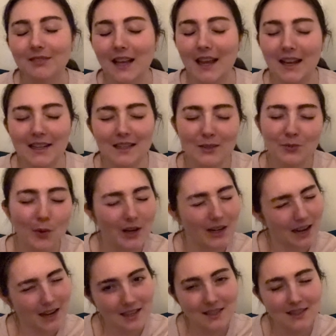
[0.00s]
it is what it
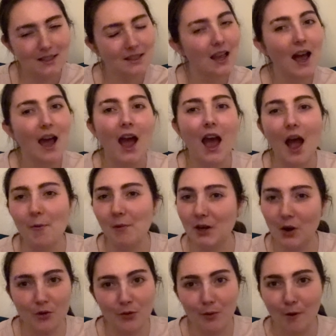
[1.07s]
is and we
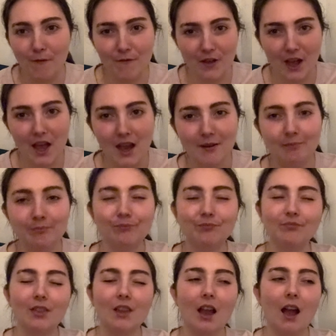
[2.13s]
don't throw a fit.
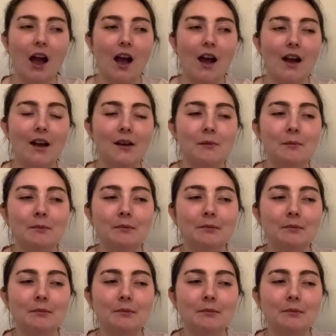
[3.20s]
Yeah,